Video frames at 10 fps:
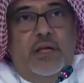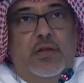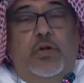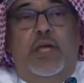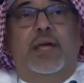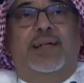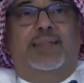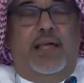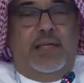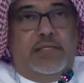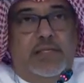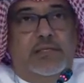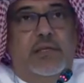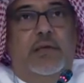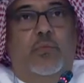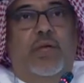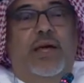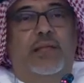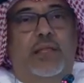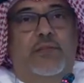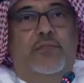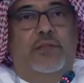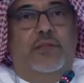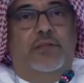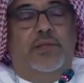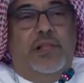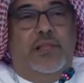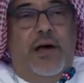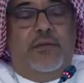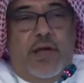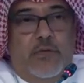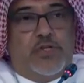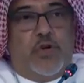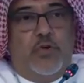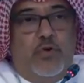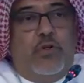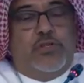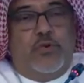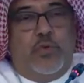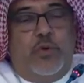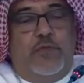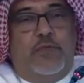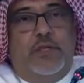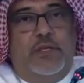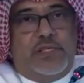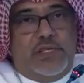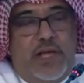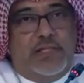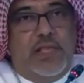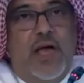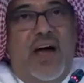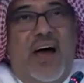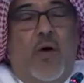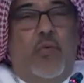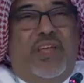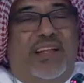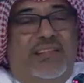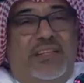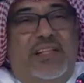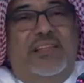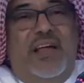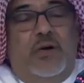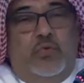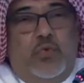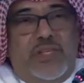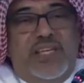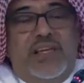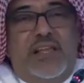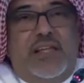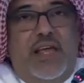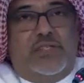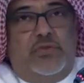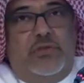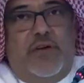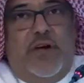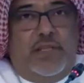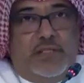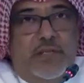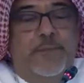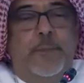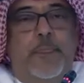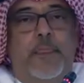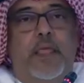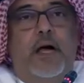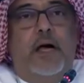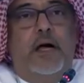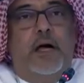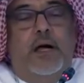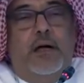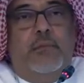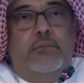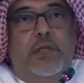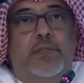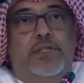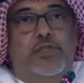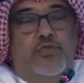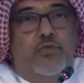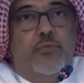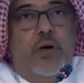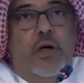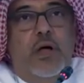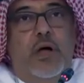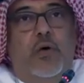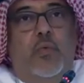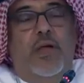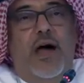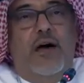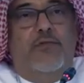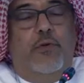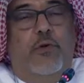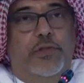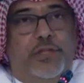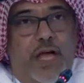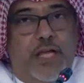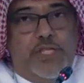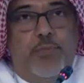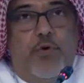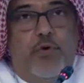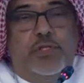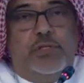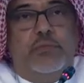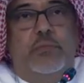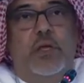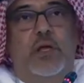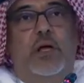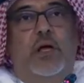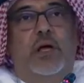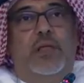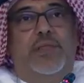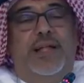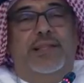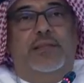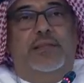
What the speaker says: looking at cases. We can even drill down. I will show you also in one of the slides how we can drill down to a single case to define it. In this room, we have all the dashboards that